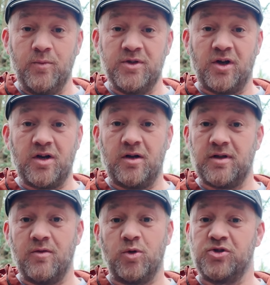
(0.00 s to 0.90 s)
which I
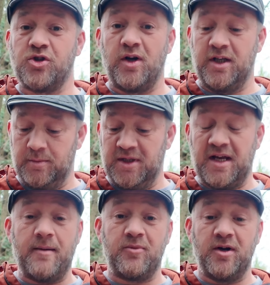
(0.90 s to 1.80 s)
don't want to shine into my
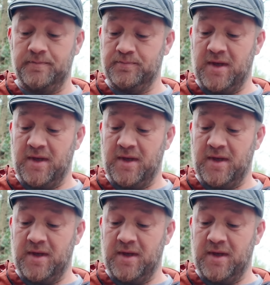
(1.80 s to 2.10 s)
camera.